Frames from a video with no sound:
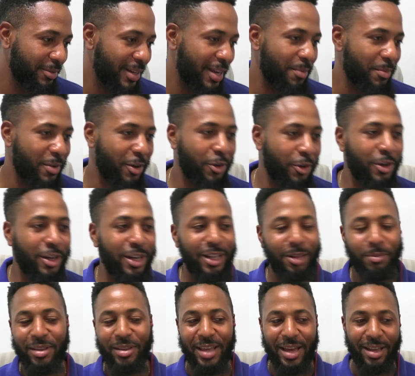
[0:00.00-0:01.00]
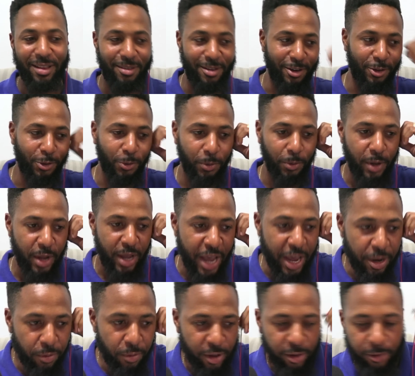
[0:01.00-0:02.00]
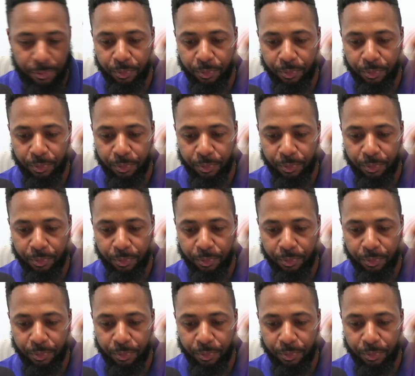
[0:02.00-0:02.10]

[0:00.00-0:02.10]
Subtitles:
Got a little bit of tier 2. Anyways,